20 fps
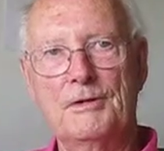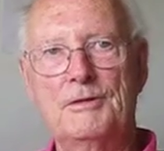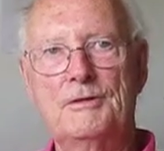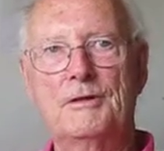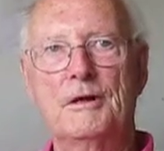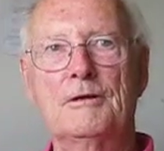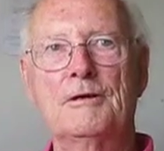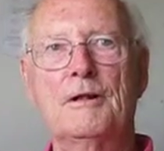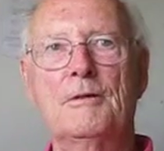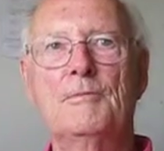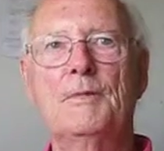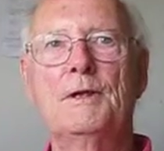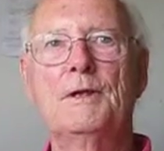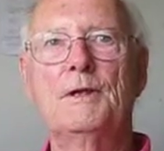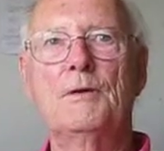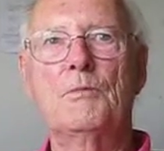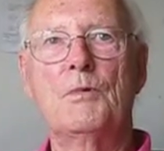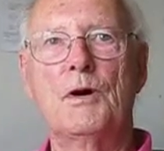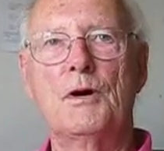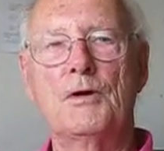Gentleman
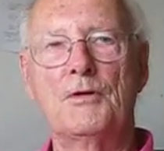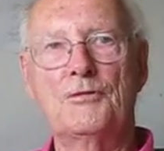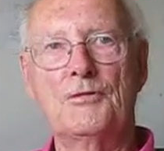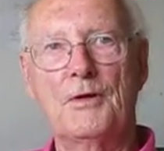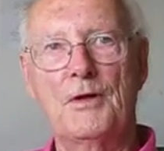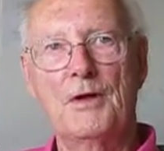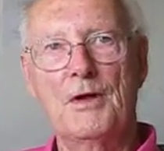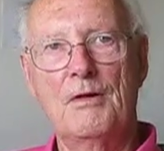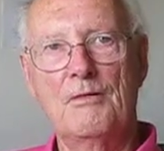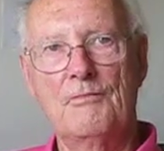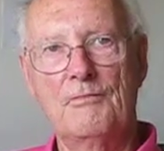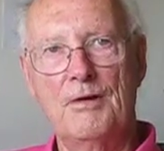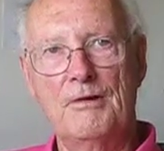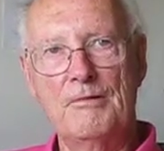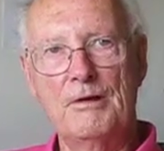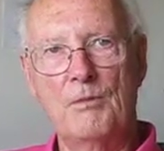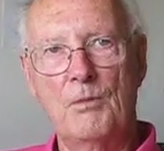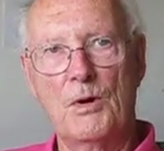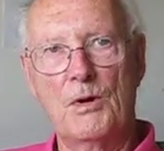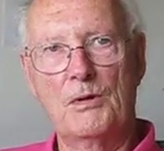he was,
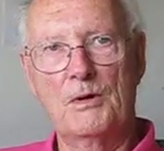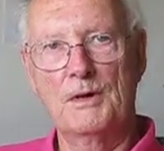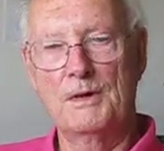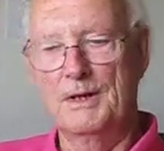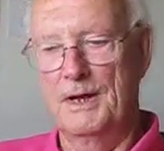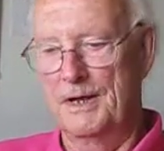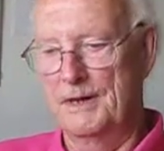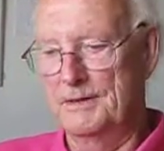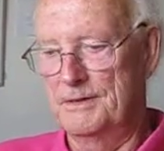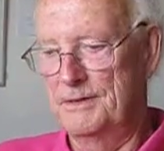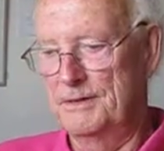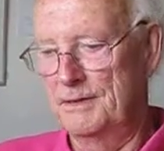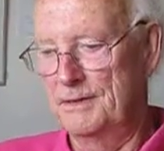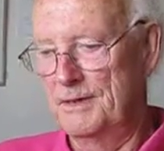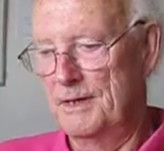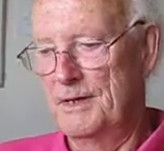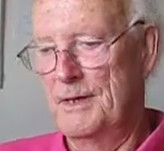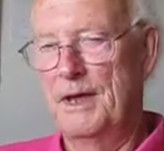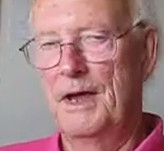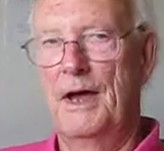very well connected.